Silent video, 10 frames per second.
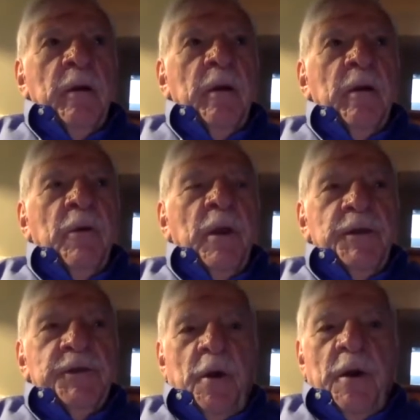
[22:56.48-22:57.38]
when
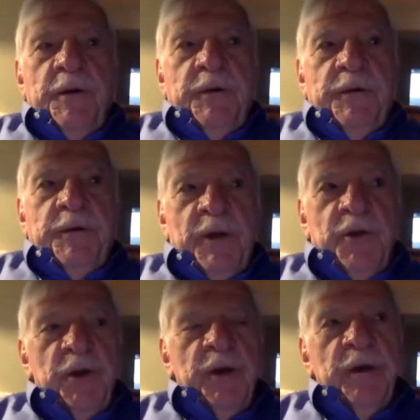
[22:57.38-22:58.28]
I started
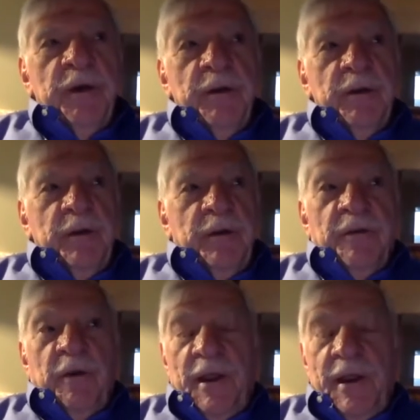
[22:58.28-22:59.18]
teaching
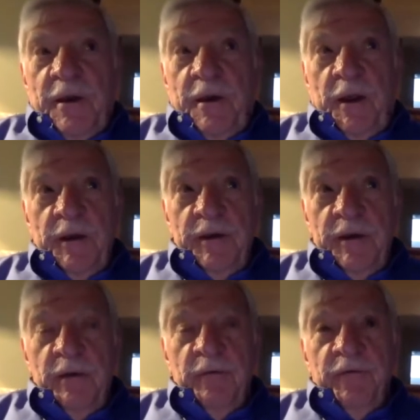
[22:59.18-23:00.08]
in the late
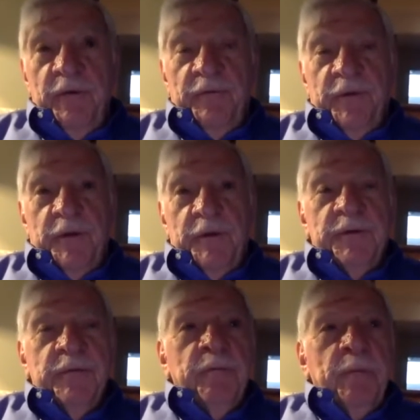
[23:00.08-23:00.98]

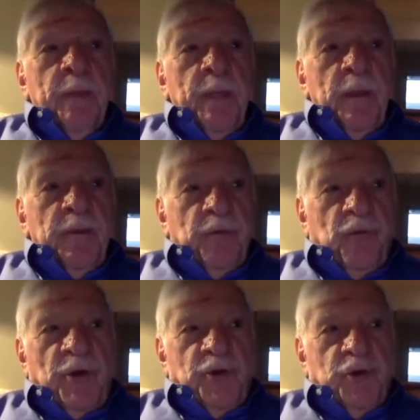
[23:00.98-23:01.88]
1950s, the
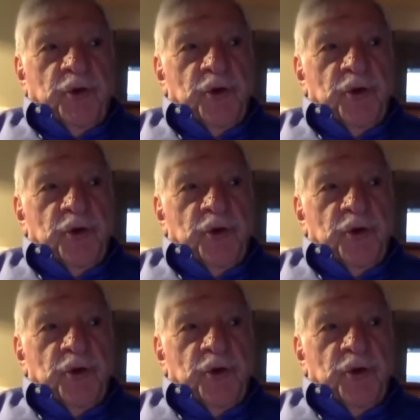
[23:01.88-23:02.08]
Russians